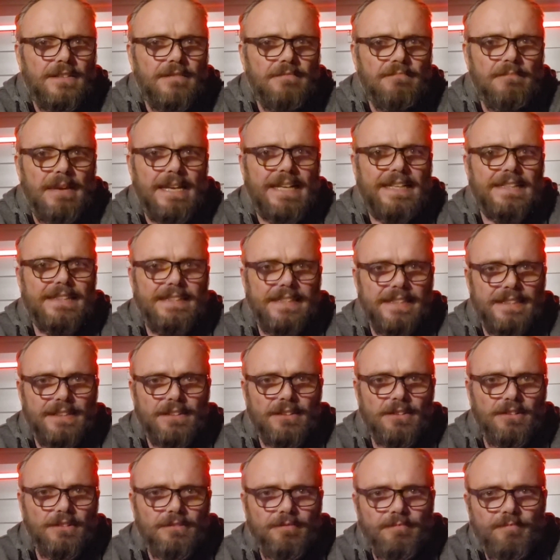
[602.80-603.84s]
make a deal.
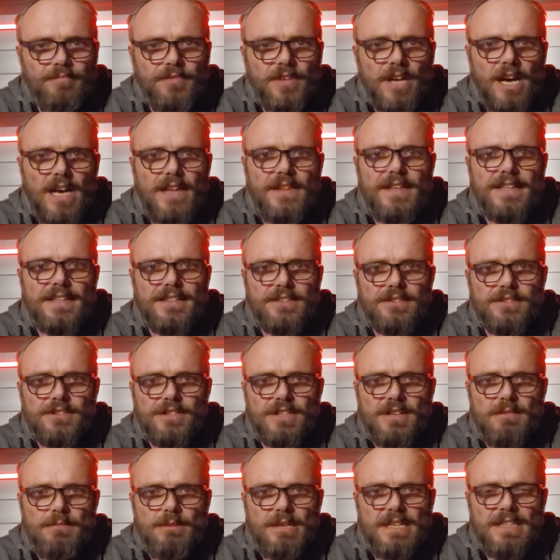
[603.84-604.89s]
I think there's
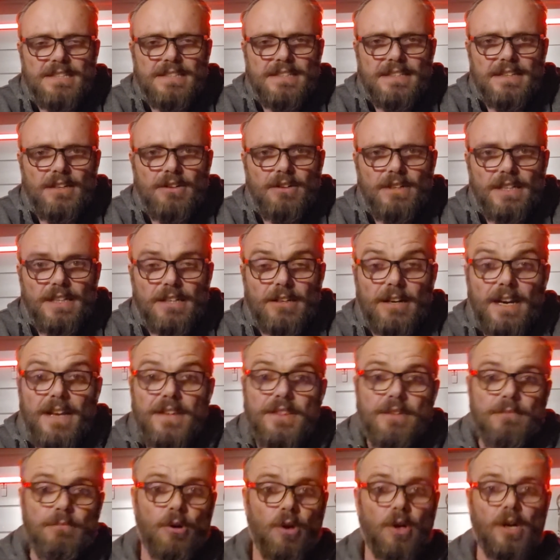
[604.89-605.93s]
going to be a deal here. And
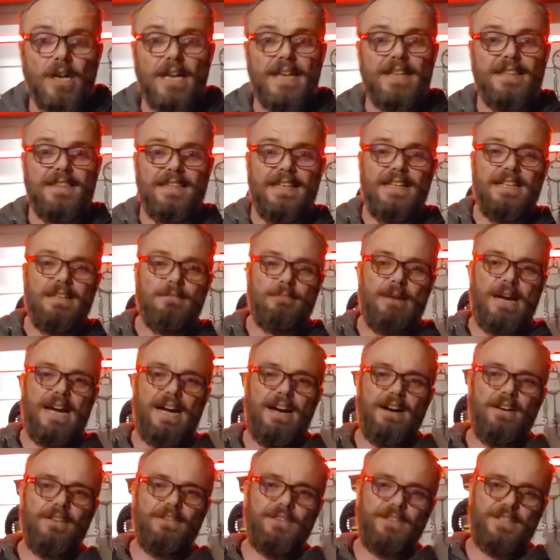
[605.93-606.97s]
the more I think
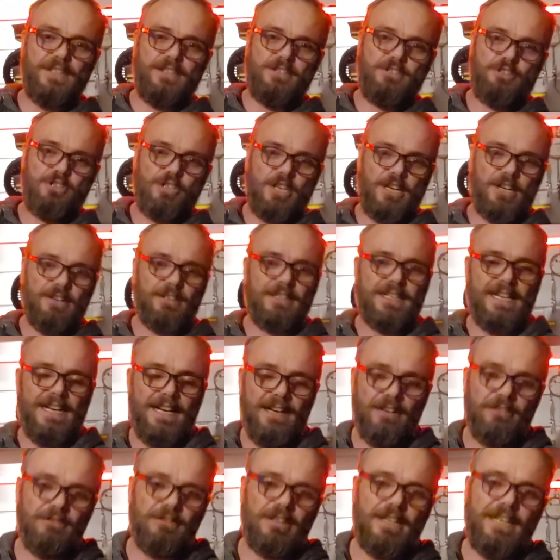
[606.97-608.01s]
about this share
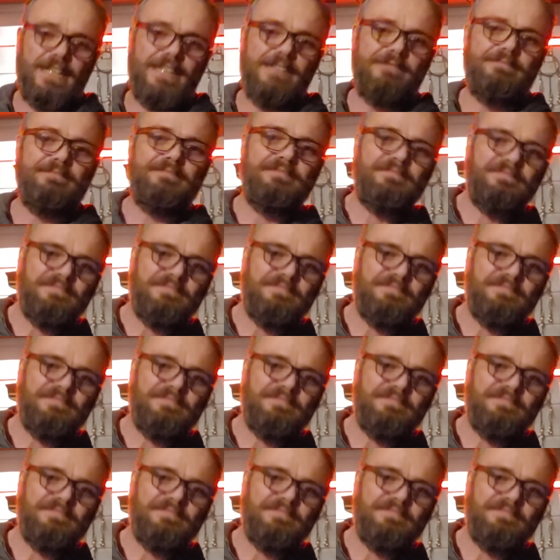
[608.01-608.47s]
count, right,